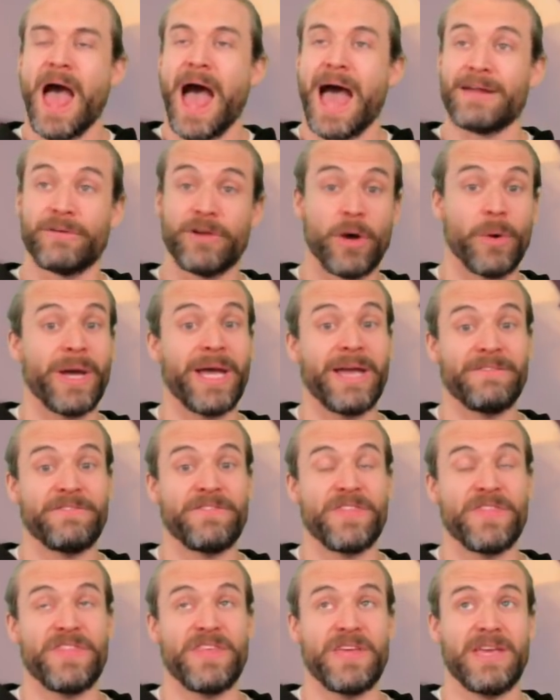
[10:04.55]
I don't know
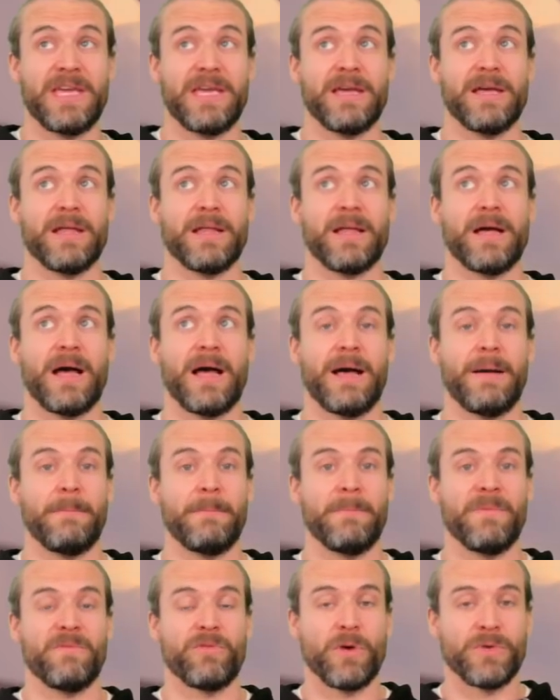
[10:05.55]
if the
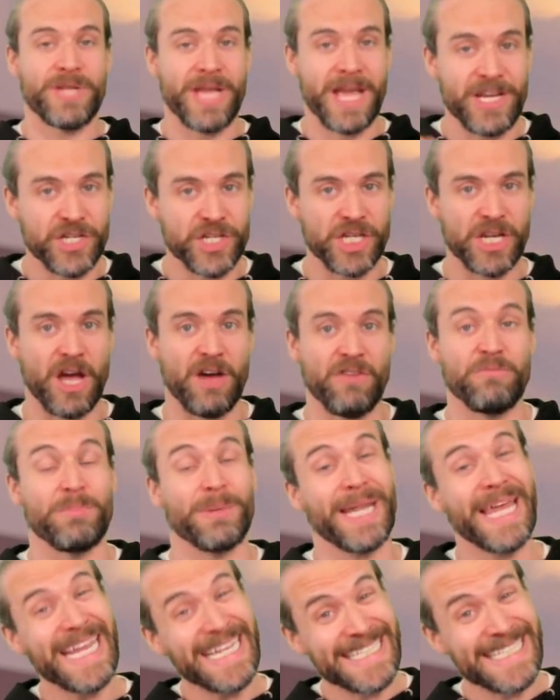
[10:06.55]
rotation of
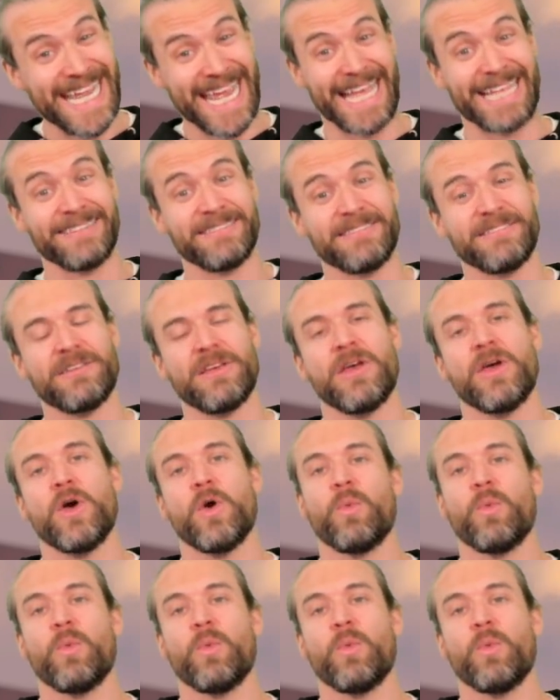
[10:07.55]
Blade Dance